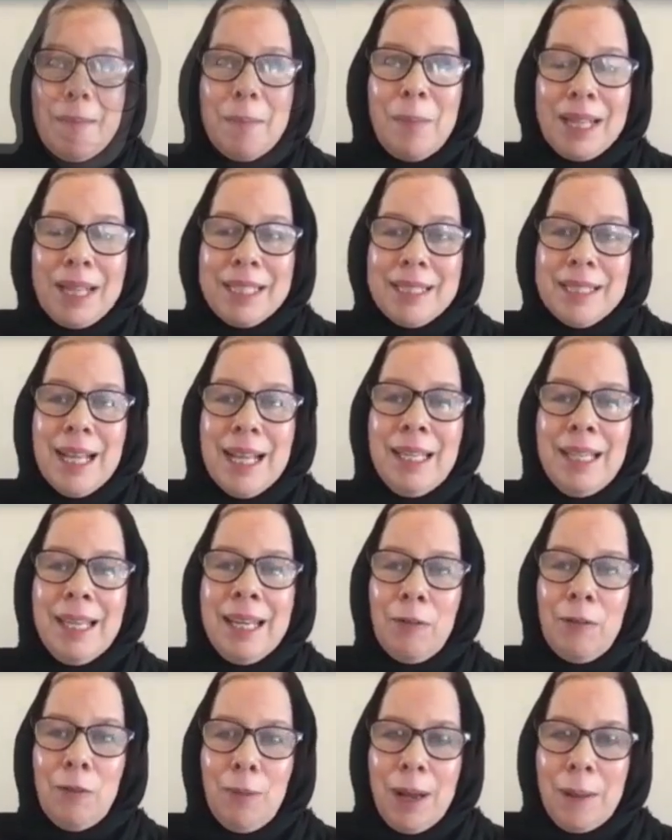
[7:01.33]
by
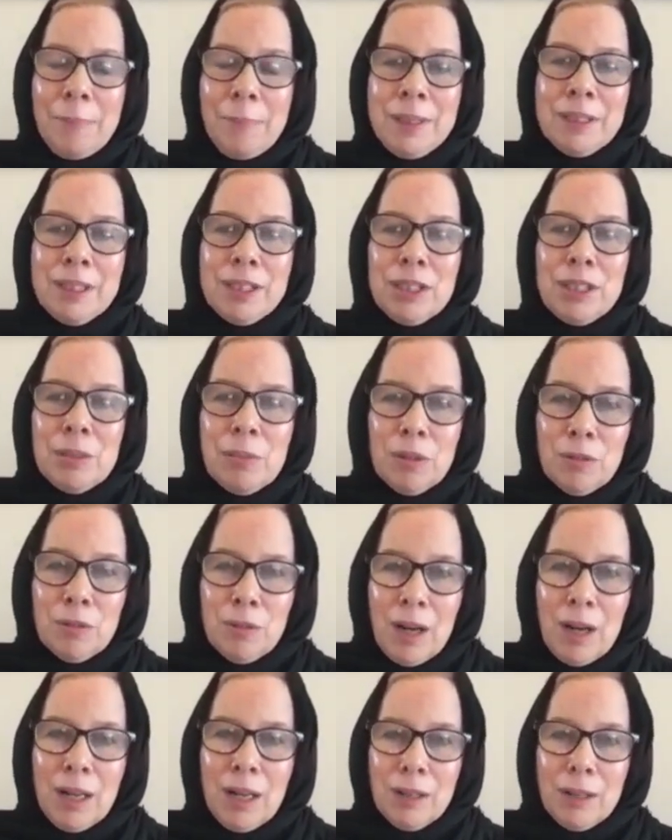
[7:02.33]
selling weapons to
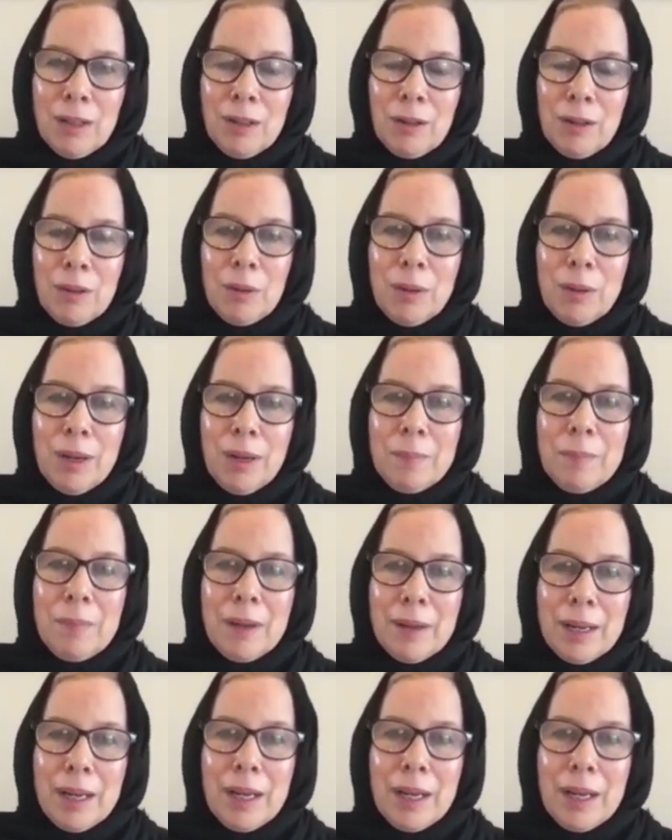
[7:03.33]
Morocco, a,